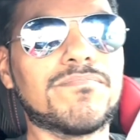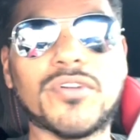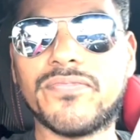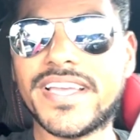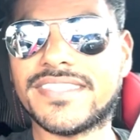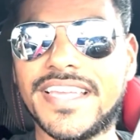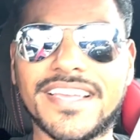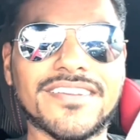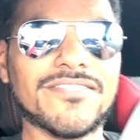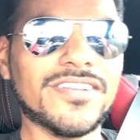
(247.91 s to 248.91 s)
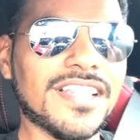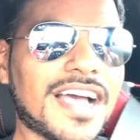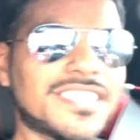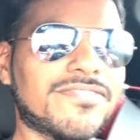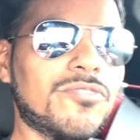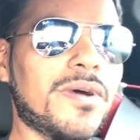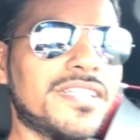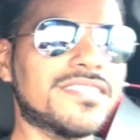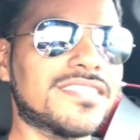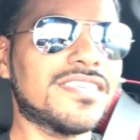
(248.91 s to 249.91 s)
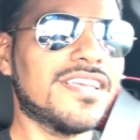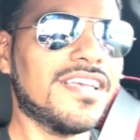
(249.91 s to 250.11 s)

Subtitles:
perfecting for the last few months.